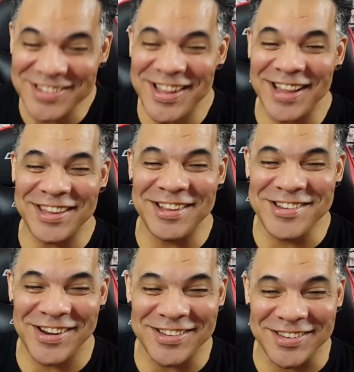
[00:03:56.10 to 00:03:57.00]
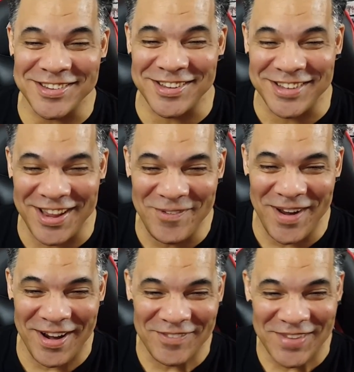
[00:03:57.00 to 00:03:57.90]
are the black eater dresses that they
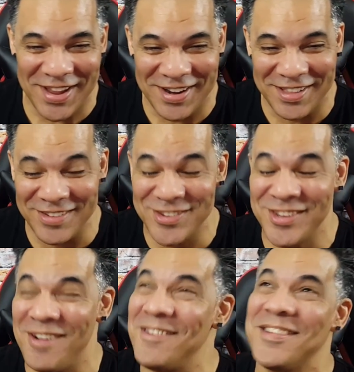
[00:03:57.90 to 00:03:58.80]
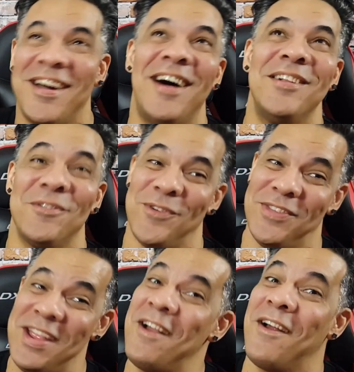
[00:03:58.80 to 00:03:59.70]
wear, man. They're so colorful.
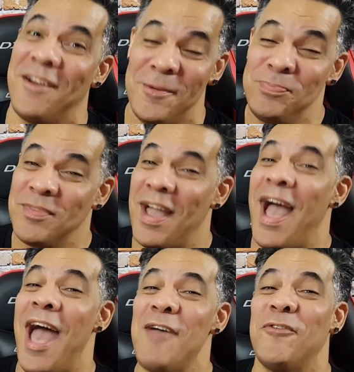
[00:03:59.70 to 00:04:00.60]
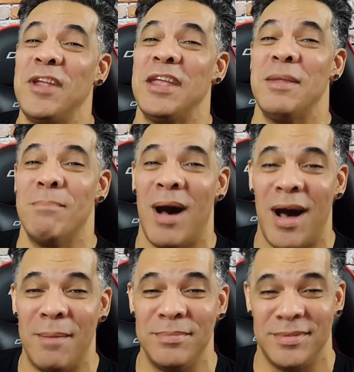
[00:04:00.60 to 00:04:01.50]
They are African
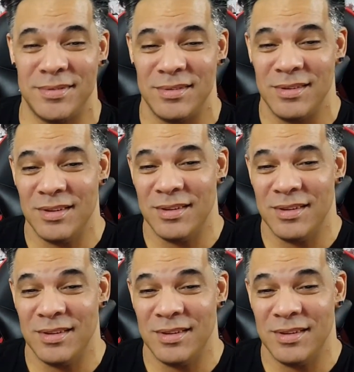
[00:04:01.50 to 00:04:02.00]
moms